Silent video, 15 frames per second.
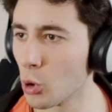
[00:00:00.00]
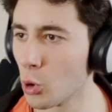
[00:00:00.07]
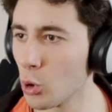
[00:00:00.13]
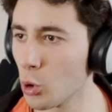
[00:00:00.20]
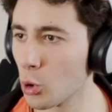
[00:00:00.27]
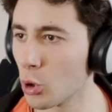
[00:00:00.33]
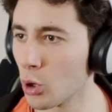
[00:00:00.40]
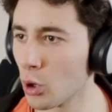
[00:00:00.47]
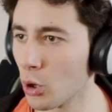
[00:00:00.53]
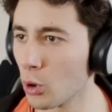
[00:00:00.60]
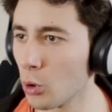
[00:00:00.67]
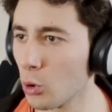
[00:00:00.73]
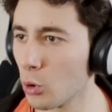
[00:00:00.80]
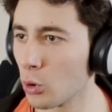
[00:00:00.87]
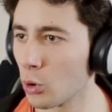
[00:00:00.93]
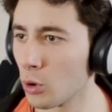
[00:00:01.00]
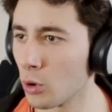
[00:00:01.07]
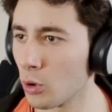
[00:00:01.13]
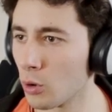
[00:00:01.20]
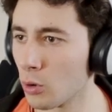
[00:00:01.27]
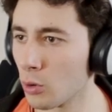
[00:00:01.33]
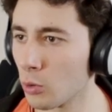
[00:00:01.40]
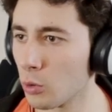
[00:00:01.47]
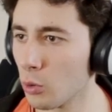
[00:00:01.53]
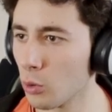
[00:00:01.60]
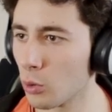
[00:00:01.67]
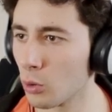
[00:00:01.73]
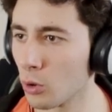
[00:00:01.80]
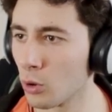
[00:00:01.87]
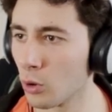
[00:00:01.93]
who, who,
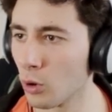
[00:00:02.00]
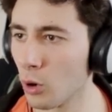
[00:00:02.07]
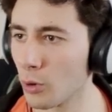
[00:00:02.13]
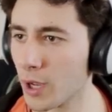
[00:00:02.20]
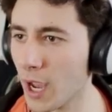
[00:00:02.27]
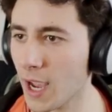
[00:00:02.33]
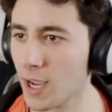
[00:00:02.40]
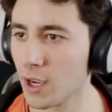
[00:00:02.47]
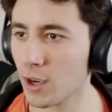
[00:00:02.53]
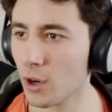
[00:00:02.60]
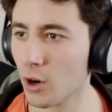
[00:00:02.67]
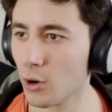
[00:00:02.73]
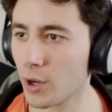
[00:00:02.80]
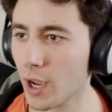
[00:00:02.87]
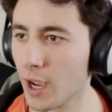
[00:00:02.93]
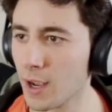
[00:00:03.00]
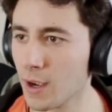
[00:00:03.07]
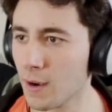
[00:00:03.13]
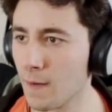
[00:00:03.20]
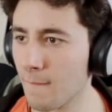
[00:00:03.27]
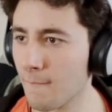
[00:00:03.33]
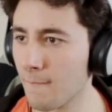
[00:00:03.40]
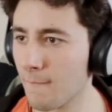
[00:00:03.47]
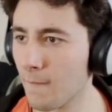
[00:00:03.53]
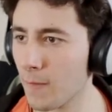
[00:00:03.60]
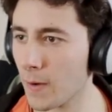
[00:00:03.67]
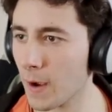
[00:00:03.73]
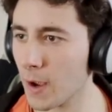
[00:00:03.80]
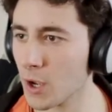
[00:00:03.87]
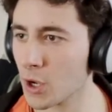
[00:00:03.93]
who. Okay, okay,
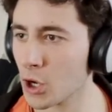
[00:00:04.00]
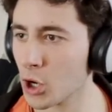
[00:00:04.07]
okay,